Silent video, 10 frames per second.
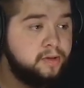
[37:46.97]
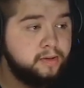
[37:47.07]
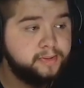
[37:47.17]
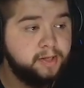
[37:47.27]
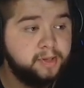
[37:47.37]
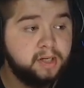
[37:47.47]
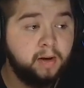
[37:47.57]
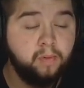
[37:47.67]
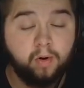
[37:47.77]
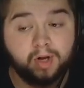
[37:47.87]
the FIFA
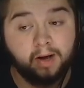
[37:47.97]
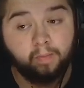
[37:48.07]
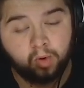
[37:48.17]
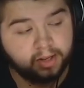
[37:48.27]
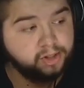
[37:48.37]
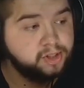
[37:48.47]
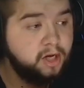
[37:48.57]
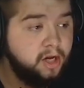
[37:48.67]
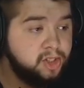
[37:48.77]
Club World Cup winners.